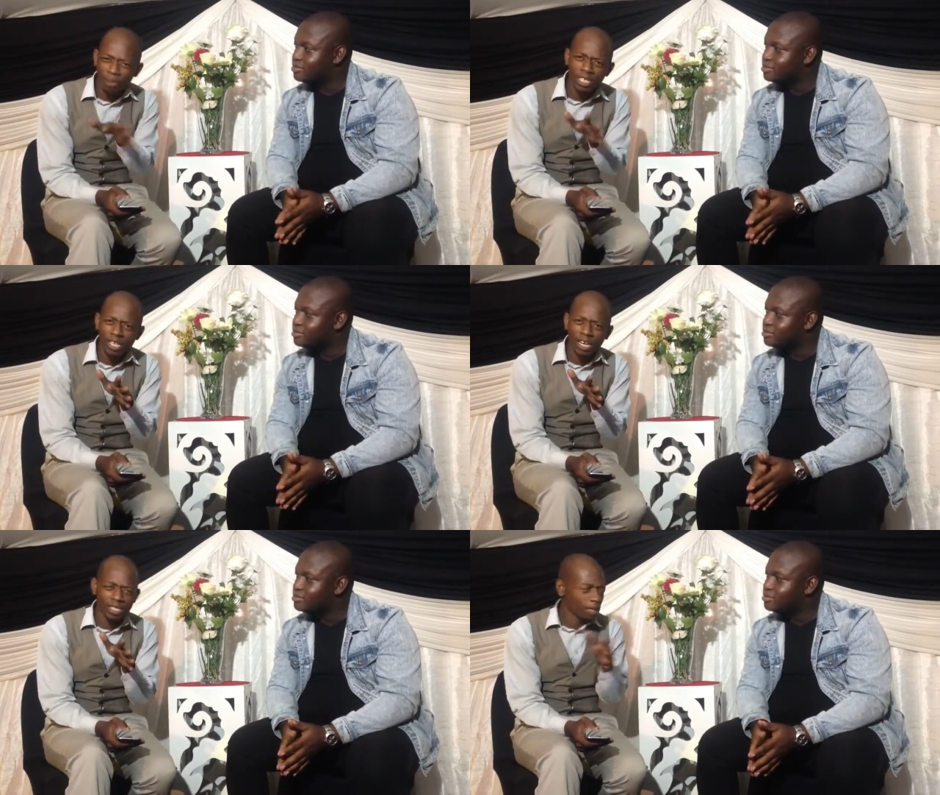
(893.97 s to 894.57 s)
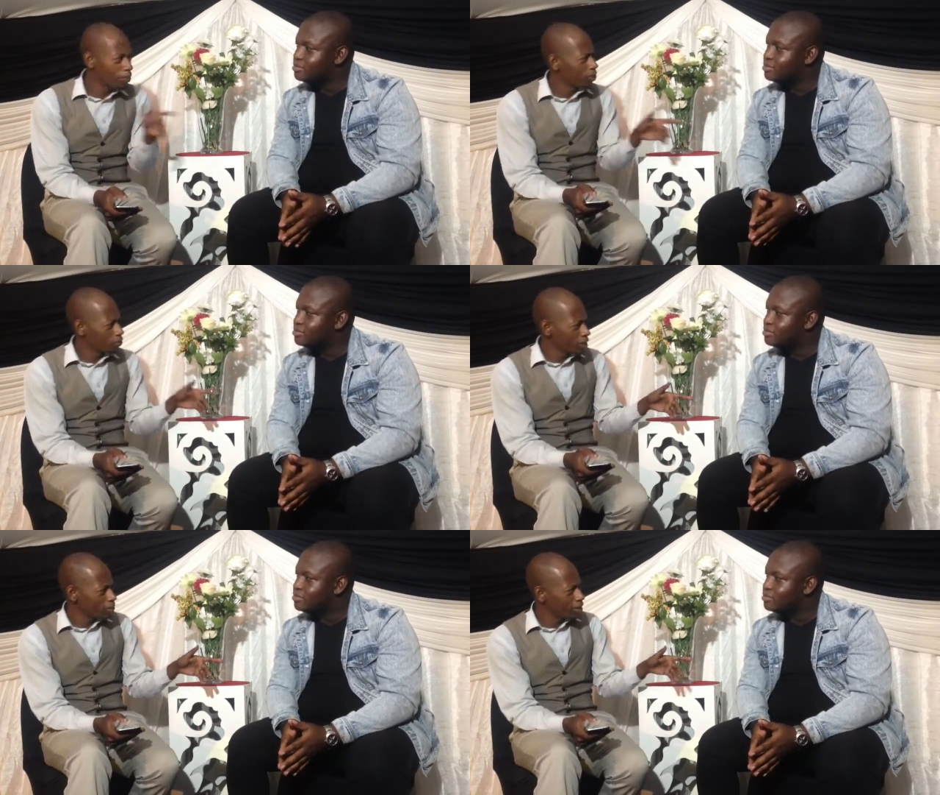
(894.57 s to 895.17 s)
Speaker 1: Please let us support.
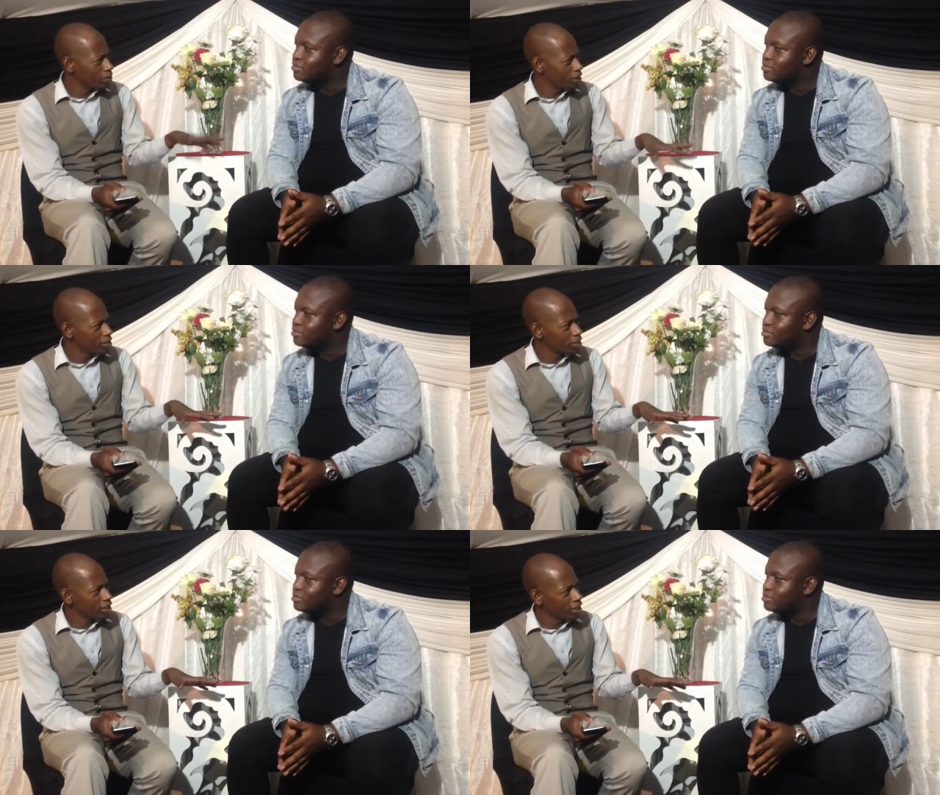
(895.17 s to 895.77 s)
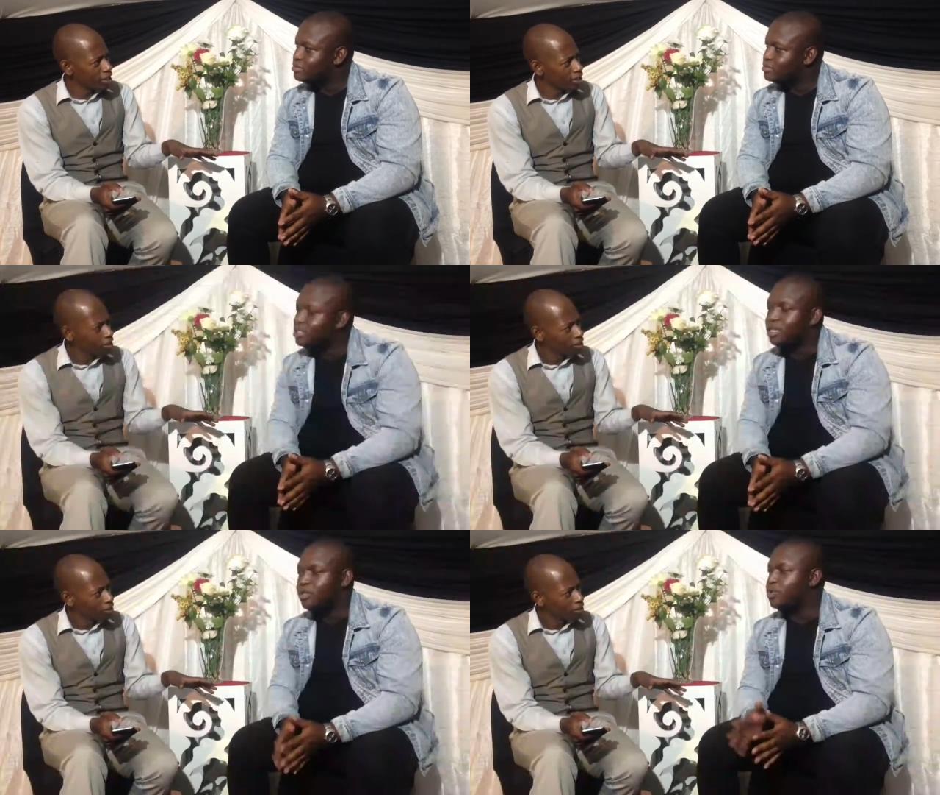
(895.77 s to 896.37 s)
when is the date again?
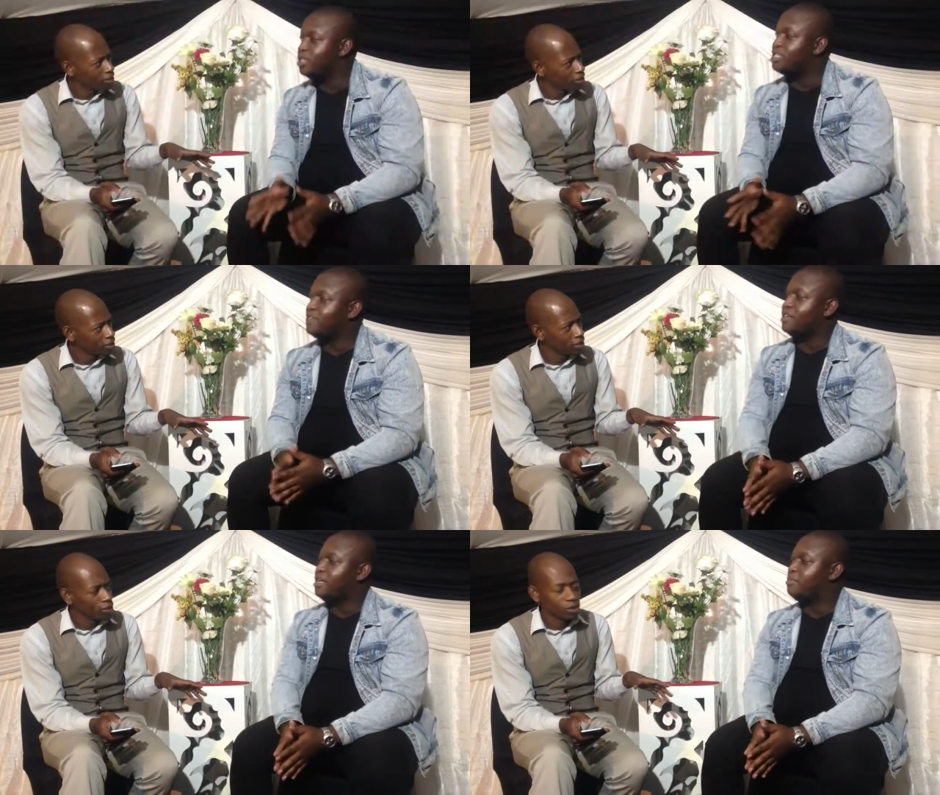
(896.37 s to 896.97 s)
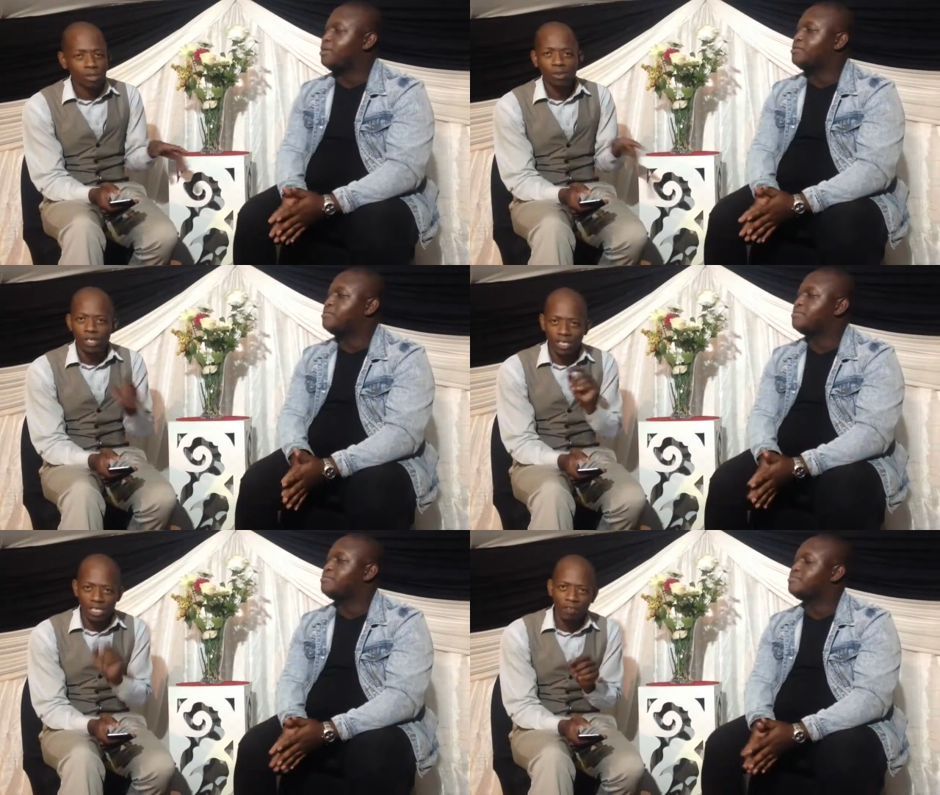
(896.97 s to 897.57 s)
27 April.
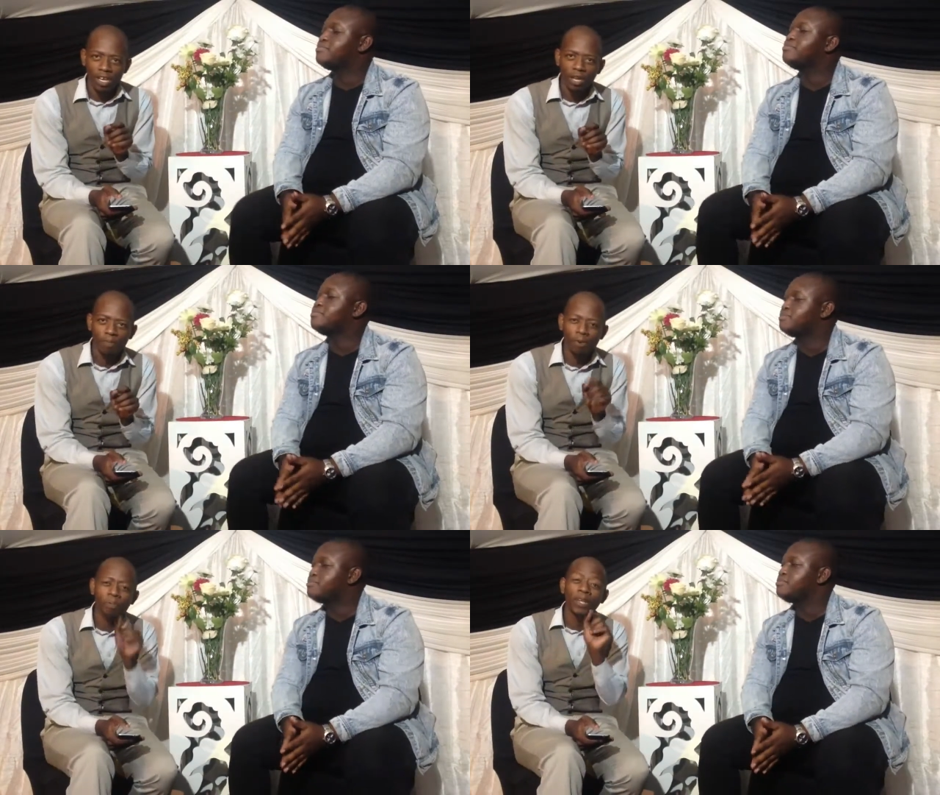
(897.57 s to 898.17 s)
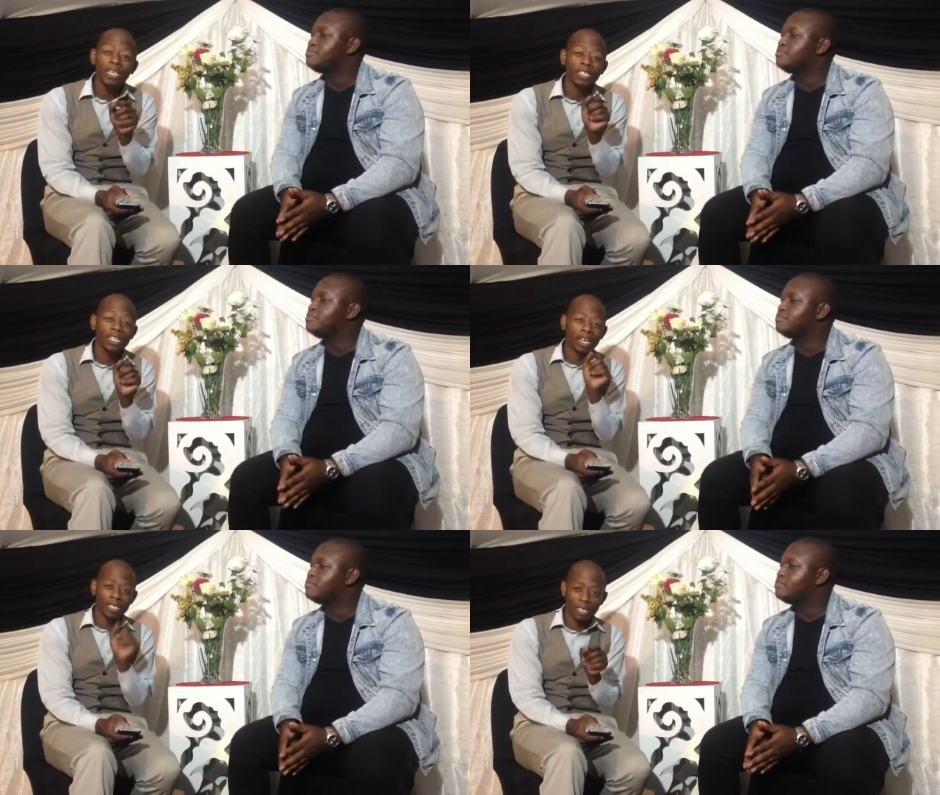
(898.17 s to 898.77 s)
27 April. Please
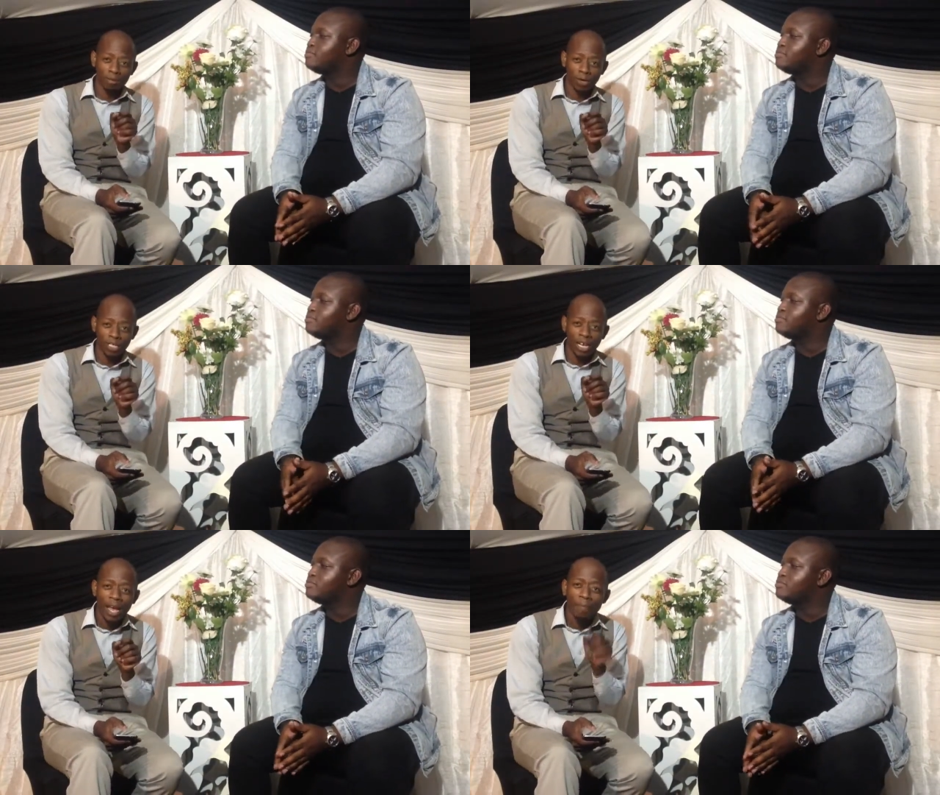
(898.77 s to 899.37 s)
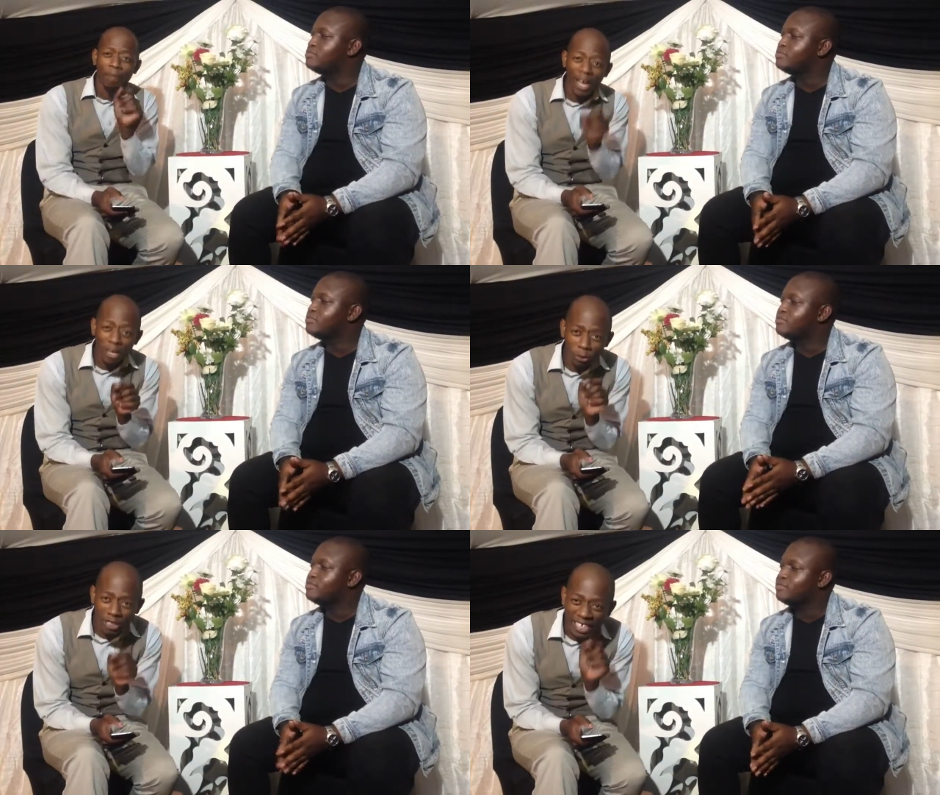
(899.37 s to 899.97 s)
let us support. Buy
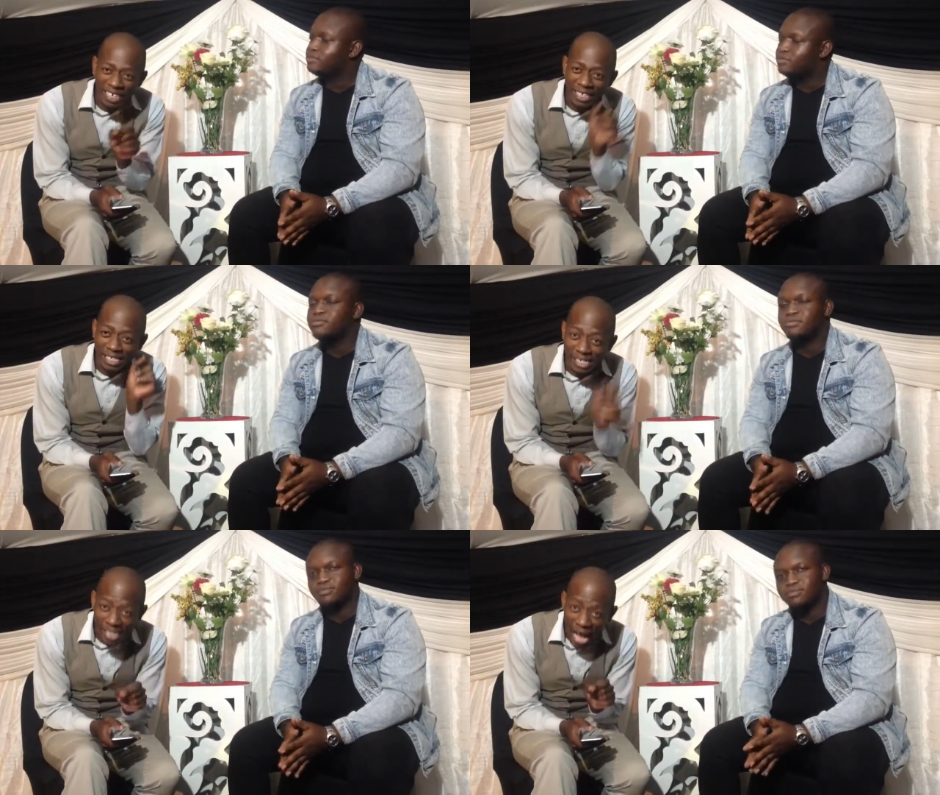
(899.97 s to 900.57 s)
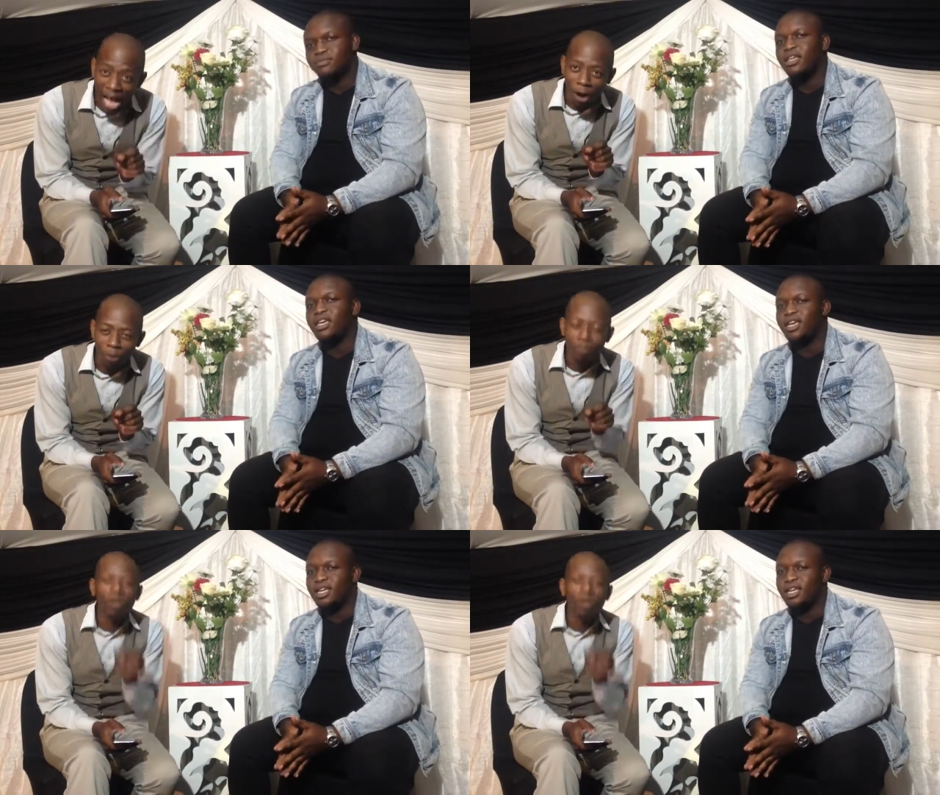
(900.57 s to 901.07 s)
your tickets now yes.